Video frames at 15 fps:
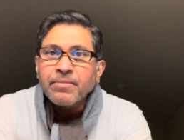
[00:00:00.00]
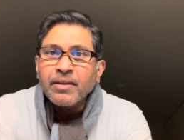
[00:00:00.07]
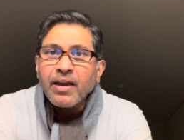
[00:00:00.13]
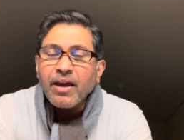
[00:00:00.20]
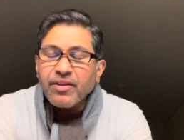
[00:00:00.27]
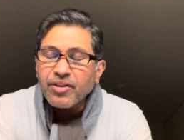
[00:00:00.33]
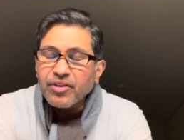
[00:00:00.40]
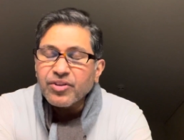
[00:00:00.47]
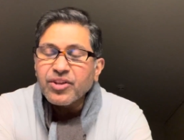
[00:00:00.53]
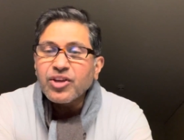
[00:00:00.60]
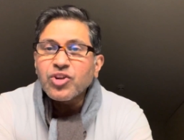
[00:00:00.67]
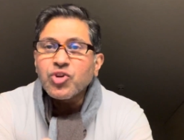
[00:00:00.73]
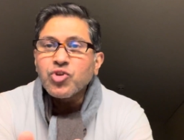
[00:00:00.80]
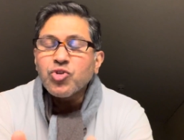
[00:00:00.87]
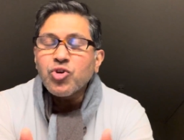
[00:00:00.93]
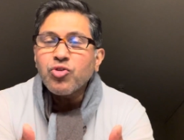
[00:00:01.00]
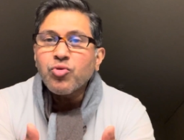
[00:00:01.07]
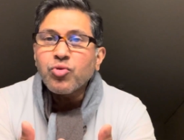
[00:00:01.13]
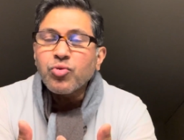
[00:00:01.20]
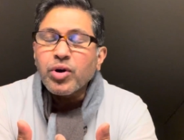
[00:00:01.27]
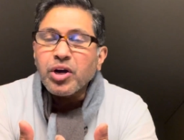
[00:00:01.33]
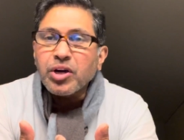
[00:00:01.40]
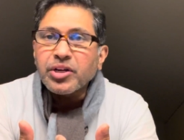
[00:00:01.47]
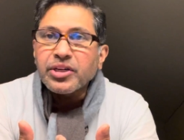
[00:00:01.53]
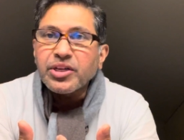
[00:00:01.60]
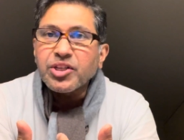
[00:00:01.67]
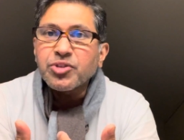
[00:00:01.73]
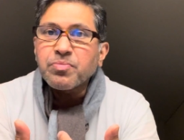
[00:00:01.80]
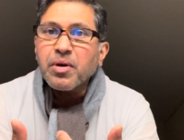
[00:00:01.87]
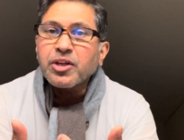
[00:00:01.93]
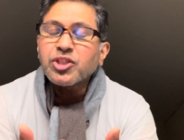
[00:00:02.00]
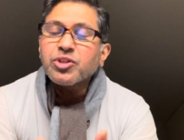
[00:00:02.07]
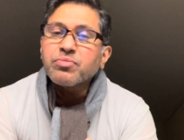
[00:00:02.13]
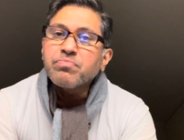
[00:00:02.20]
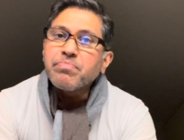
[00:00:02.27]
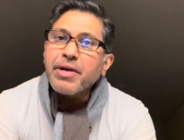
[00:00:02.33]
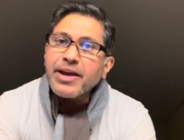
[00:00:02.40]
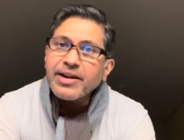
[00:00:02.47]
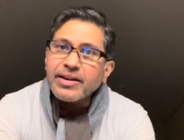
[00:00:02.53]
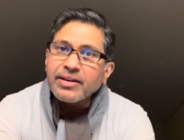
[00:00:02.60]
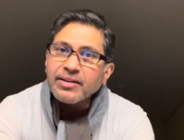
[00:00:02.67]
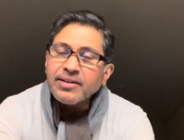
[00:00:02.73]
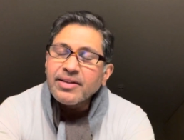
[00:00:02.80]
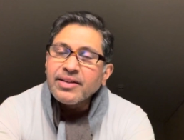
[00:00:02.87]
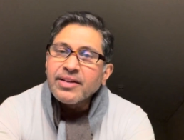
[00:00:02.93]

And you think your work is much better,